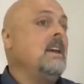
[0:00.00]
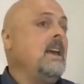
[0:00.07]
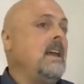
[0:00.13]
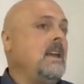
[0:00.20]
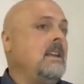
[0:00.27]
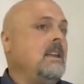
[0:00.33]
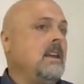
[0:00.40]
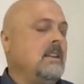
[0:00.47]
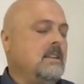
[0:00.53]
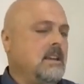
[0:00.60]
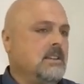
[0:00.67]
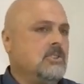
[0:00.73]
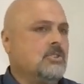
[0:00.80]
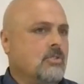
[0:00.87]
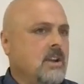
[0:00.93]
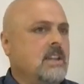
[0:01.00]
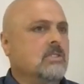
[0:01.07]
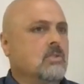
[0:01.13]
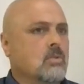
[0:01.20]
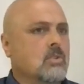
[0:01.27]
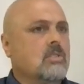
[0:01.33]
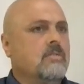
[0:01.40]
and and and train
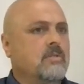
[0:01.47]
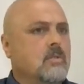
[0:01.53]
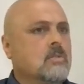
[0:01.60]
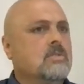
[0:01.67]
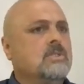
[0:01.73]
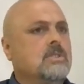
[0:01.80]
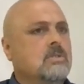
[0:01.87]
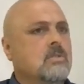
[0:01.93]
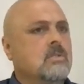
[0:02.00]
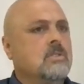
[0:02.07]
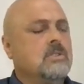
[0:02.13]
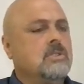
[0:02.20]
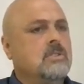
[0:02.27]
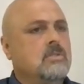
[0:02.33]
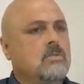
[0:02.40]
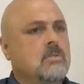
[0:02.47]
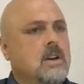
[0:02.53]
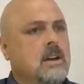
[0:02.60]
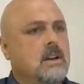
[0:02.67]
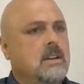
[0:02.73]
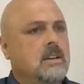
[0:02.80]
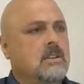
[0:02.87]
the workforce in order to
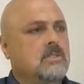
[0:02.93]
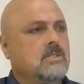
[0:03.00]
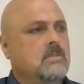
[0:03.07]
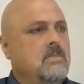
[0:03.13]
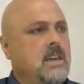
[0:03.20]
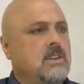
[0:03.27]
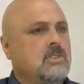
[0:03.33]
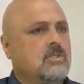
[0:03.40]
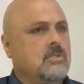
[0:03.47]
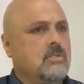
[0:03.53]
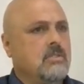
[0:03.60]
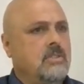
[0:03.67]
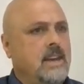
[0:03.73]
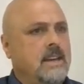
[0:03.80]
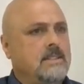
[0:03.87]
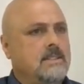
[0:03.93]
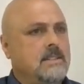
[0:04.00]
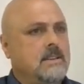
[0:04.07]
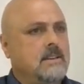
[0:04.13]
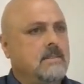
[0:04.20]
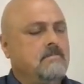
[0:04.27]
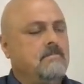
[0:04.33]
uh, you know to make sure that
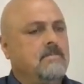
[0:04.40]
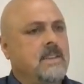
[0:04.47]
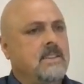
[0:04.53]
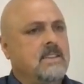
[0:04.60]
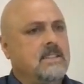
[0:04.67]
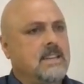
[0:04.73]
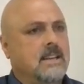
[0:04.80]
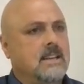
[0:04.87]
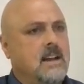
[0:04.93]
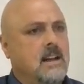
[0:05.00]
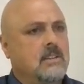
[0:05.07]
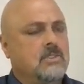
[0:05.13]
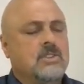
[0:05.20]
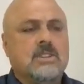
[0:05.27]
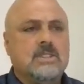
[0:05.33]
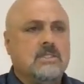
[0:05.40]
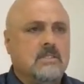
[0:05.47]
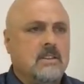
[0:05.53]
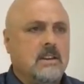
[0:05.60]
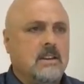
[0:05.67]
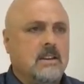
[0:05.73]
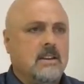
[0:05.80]
uh, that the
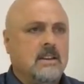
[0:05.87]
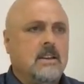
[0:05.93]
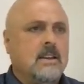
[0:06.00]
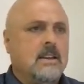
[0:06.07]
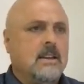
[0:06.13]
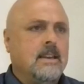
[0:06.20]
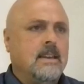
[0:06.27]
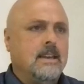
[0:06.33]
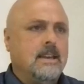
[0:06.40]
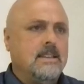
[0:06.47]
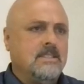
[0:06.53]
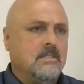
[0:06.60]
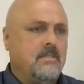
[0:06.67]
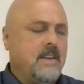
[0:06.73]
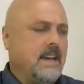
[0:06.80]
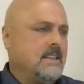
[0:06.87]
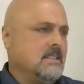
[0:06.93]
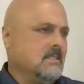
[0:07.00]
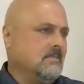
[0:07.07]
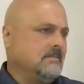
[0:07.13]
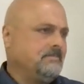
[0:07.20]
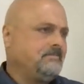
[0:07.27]
technologies uh, is
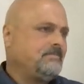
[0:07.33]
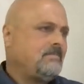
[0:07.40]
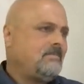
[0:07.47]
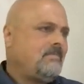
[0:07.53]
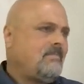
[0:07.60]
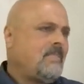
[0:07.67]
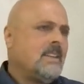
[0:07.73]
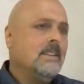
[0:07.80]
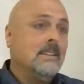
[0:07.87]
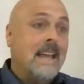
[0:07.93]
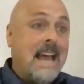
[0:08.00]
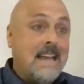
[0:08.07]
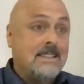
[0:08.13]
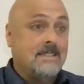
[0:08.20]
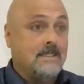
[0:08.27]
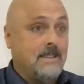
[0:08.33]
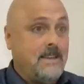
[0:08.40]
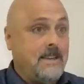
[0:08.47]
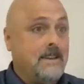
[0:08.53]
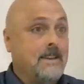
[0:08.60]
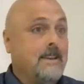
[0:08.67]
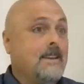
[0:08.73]
effective.
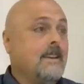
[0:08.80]
Lastly.